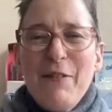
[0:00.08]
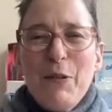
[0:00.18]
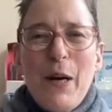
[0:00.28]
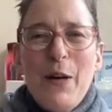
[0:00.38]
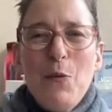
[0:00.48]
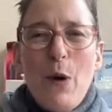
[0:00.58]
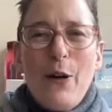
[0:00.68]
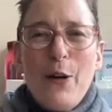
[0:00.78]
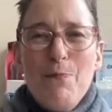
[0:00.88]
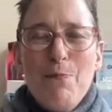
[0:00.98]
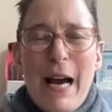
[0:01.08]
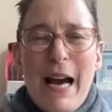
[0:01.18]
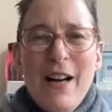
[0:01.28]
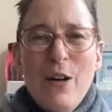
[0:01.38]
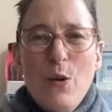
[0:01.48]
everyone, welcome
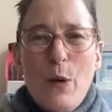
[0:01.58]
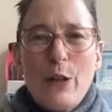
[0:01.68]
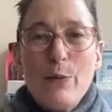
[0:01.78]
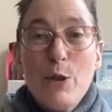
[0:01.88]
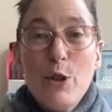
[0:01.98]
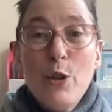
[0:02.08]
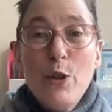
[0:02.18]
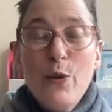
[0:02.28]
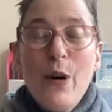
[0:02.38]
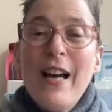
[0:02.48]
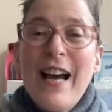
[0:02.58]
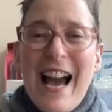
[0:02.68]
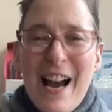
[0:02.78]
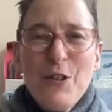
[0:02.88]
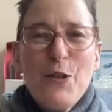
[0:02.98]
back or welcome to
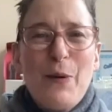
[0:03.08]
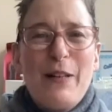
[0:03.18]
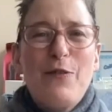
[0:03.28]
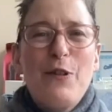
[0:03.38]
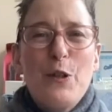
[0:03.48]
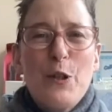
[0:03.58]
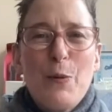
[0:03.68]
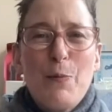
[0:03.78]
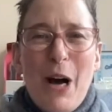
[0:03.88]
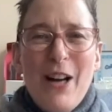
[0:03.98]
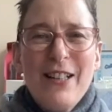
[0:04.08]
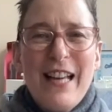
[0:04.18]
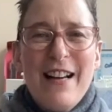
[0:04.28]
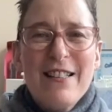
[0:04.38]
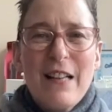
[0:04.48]
How to Write the Future
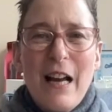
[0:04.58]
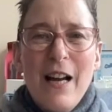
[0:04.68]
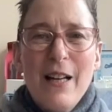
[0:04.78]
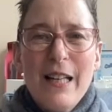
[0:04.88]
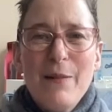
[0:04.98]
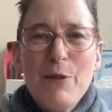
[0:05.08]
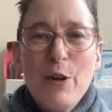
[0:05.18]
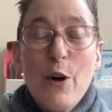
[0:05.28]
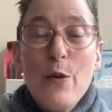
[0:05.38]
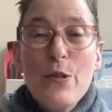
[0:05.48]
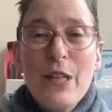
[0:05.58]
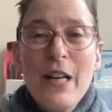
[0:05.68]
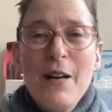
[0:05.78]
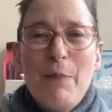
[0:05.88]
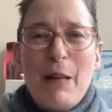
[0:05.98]
podcast. I am your host,
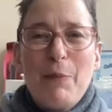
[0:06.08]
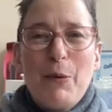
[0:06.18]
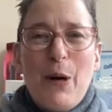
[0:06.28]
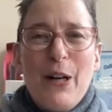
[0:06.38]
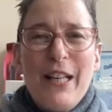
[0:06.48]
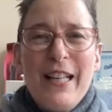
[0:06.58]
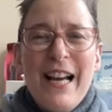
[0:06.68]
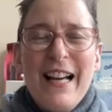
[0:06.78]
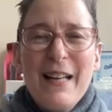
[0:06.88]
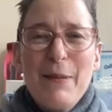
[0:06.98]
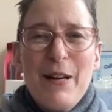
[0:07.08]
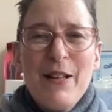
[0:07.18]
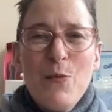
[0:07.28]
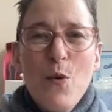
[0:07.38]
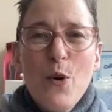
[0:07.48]
Beth Barany. I am
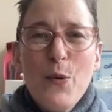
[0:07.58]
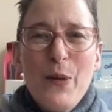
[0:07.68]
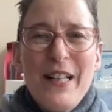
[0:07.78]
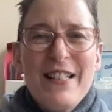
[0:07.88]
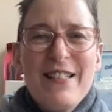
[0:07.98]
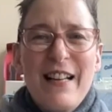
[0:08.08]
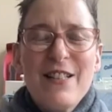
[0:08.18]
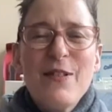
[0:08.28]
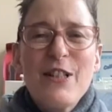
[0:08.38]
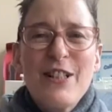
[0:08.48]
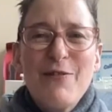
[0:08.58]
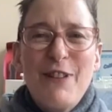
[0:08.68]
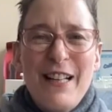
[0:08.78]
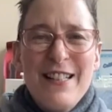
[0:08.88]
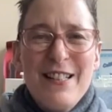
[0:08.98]
an award-winning science fiction and
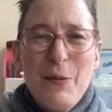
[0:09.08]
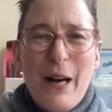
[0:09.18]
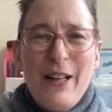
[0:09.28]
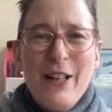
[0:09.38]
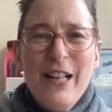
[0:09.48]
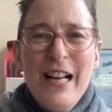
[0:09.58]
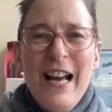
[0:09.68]
fantasy writer,